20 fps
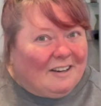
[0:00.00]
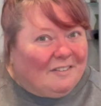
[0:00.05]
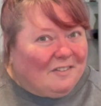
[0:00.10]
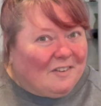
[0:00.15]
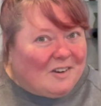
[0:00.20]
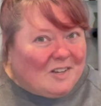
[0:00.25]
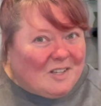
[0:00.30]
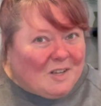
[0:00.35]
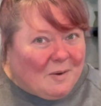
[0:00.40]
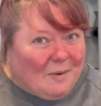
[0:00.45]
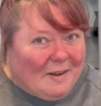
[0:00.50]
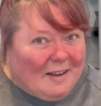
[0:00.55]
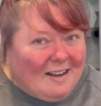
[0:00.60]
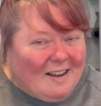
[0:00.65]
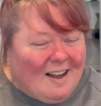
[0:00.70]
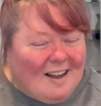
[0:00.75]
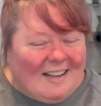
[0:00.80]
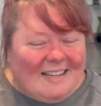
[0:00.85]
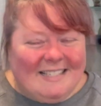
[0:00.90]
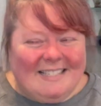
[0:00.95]
for sewing
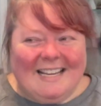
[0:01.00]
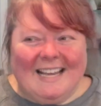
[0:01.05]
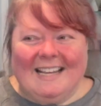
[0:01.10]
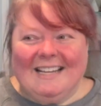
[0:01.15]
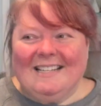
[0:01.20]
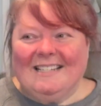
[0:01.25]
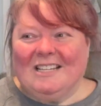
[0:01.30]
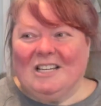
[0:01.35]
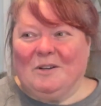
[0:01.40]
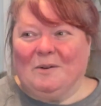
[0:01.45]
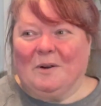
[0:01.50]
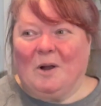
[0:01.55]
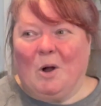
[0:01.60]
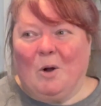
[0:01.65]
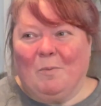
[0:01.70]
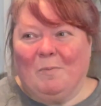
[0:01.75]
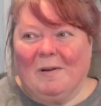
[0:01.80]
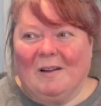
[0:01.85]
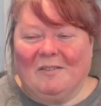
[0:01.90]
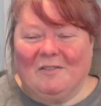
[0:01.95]
content and you were
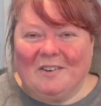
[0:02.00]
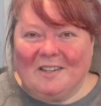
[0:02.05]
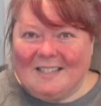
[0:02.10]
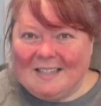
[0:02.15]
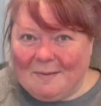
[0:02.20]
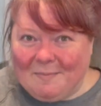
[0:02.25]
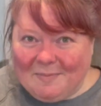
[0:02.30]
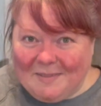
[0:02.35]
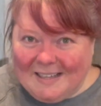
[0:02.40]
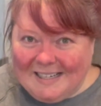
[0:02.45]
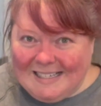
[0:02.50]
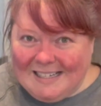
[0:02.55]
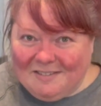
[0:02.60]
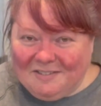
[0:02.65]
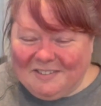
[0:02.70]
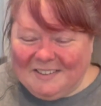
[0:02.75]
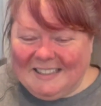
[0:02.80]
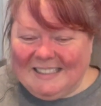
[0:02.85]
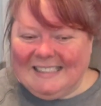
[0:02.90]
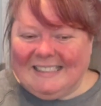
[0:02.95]
hoping for something
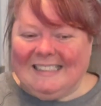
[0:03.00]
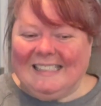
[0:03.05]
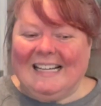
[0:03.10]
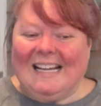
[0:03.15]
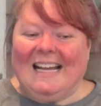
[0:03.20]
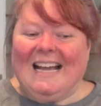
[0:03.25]
different.